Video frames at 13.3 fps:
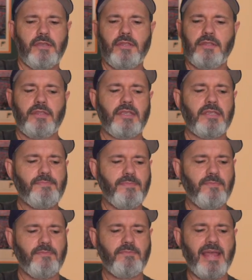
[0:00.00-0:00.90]
this
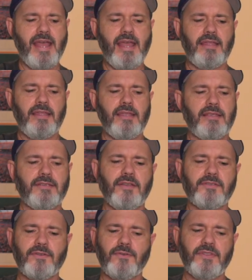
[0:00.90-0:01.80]
bag is
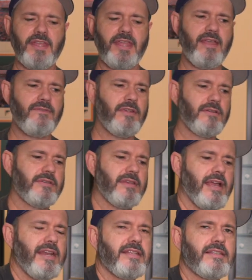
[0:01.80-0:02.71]
also on the heavier
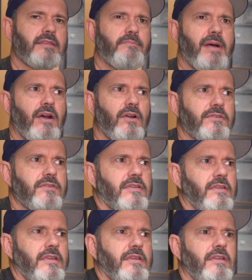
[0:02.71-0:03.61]
side. It's about,
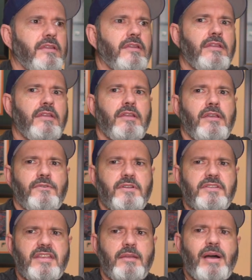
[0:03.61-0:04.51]
I
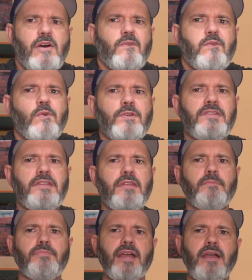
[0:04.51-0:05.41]
want to say about
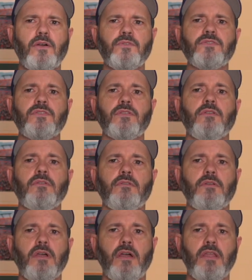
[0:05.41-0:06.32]
14 pounds
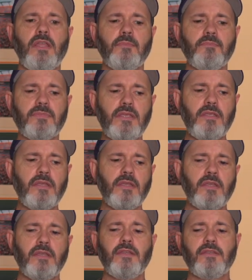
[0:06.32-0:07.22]
empty.
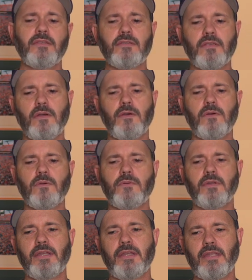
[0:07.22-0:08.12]

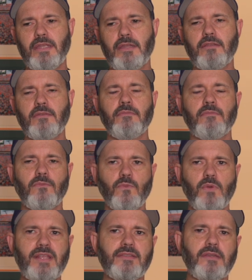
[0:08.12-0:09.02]
So again,
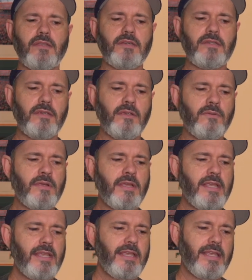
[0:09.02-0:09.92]
weight's an issue.
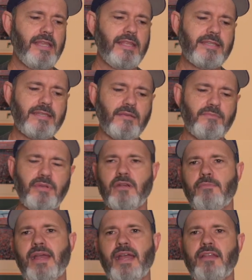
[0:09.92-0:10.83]
And this is a
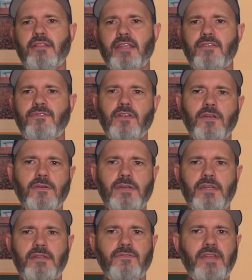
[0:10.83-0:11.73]
bigger bag. Like if you're
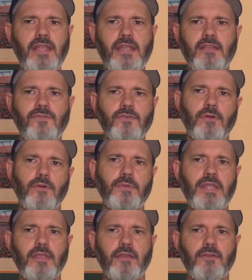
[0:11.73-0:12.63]
going to Vegas for a
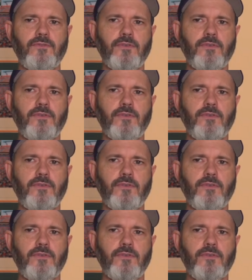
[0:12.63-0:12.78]
weekend